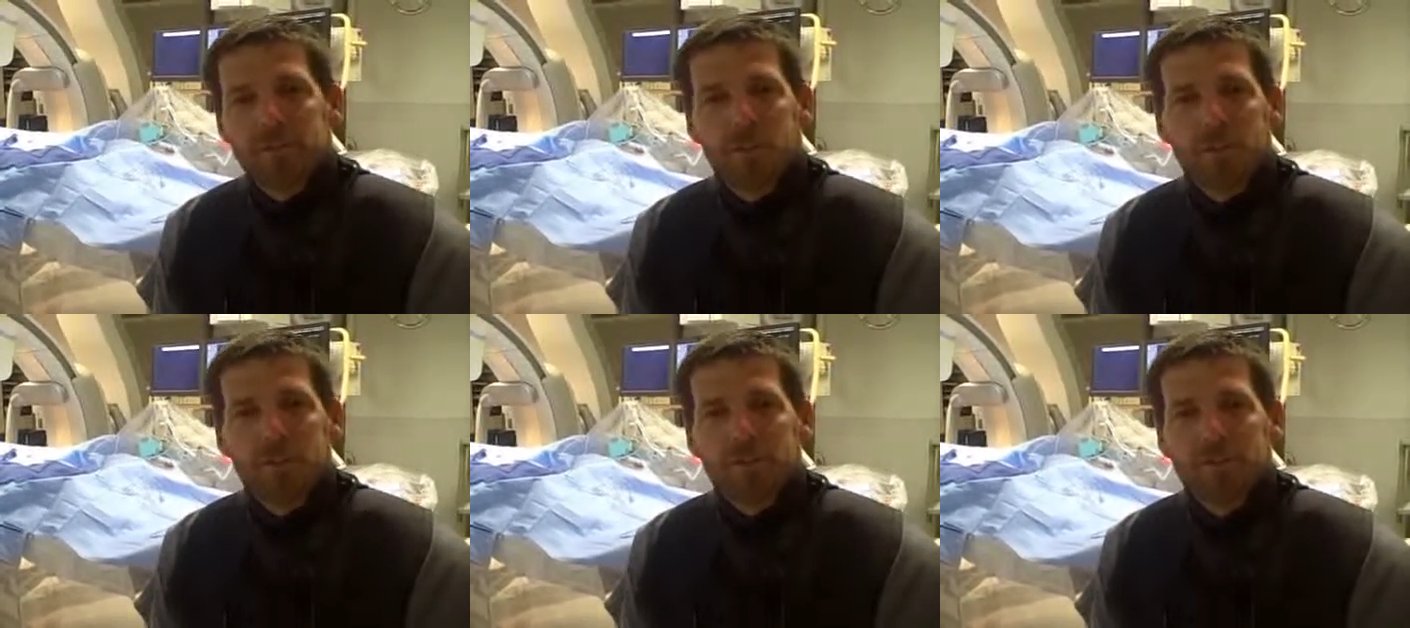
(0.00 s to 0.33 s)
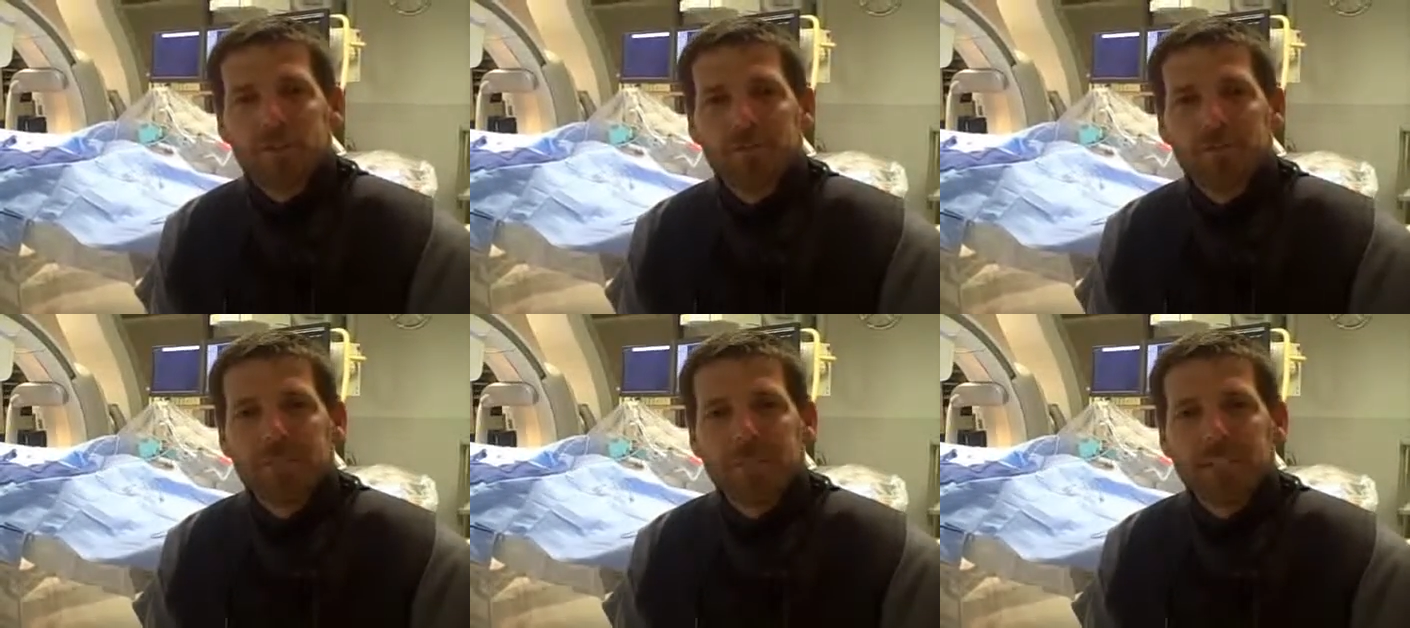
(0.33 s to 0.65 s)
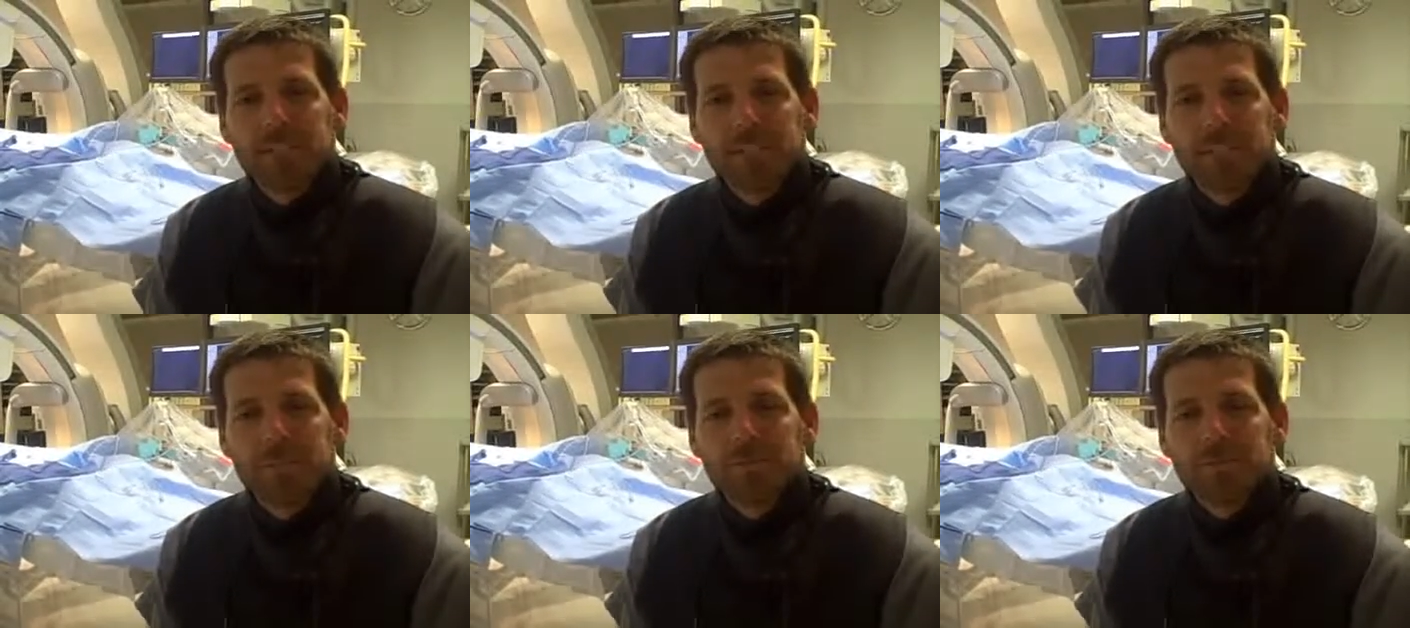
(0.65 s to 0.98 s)
is watched
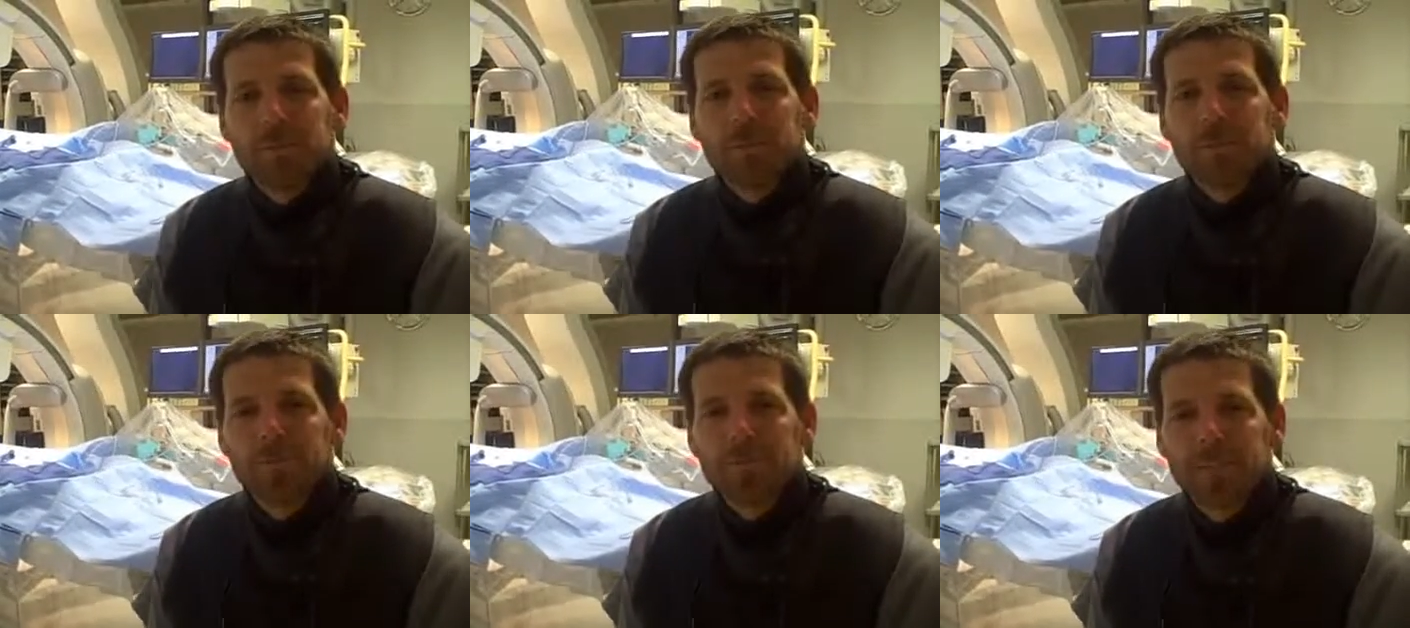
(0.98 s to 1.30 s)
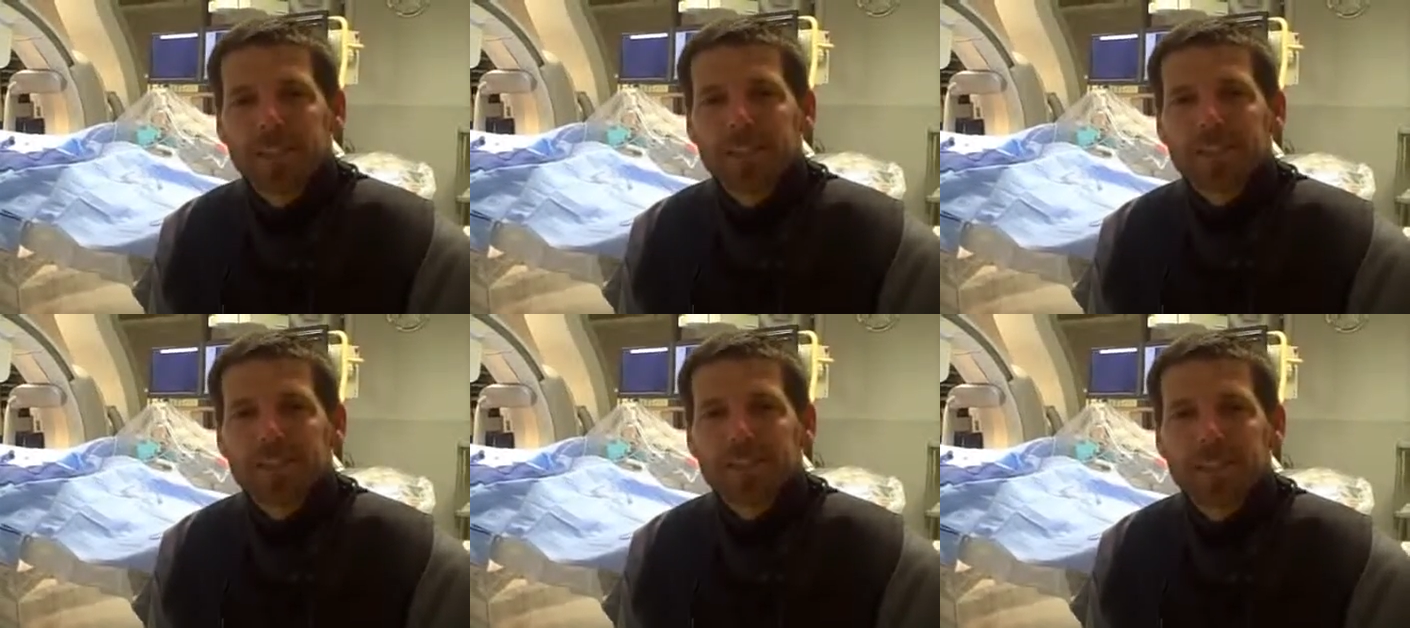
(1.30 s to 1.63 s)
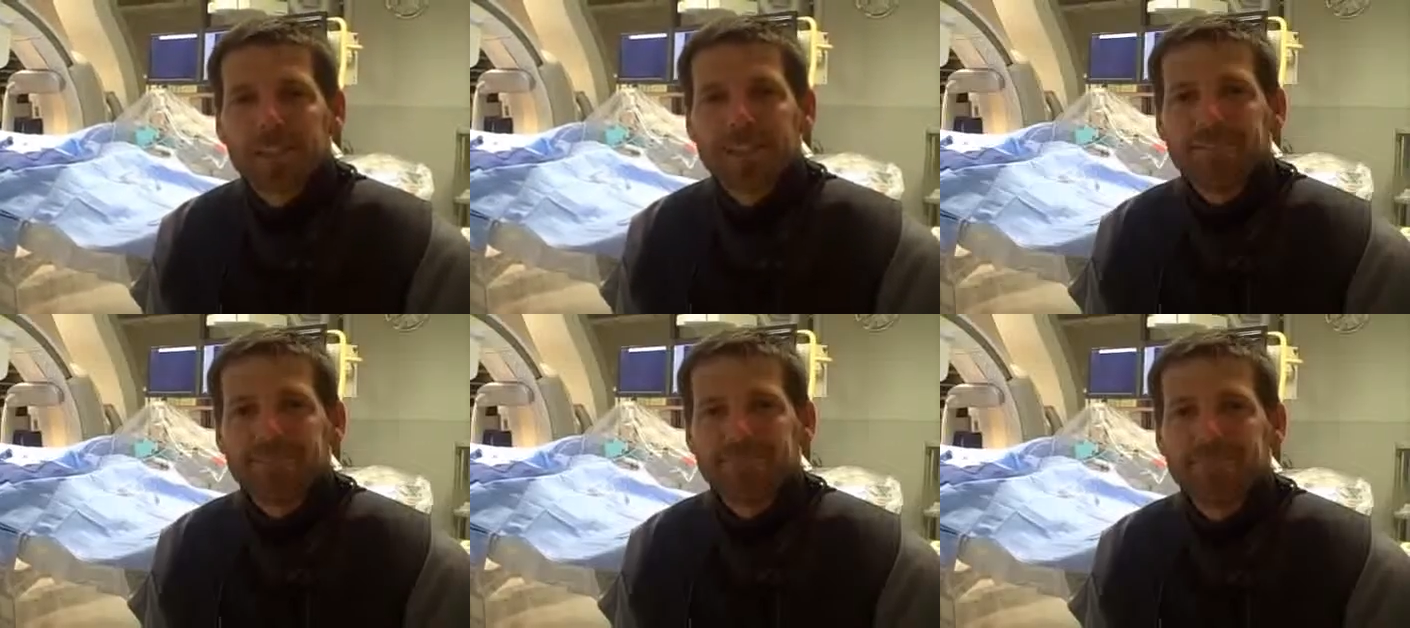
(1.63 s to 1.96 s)
overnight and goes home the next
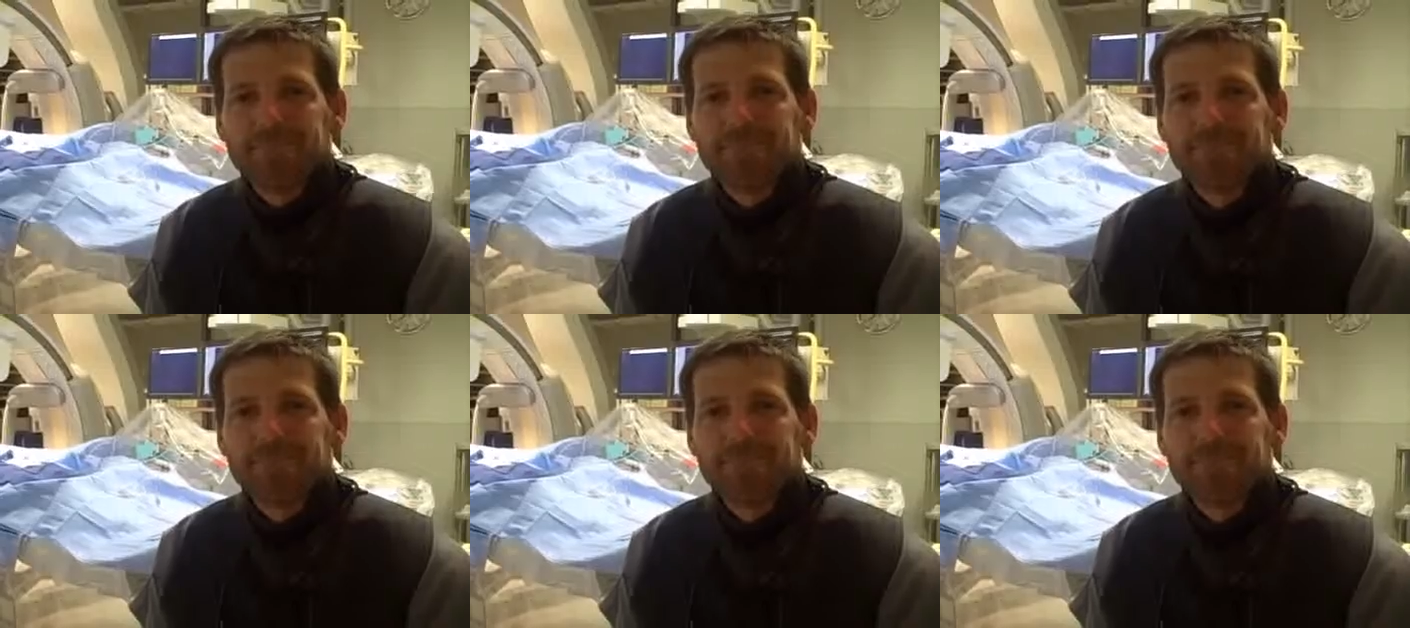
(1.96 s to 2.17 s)
day.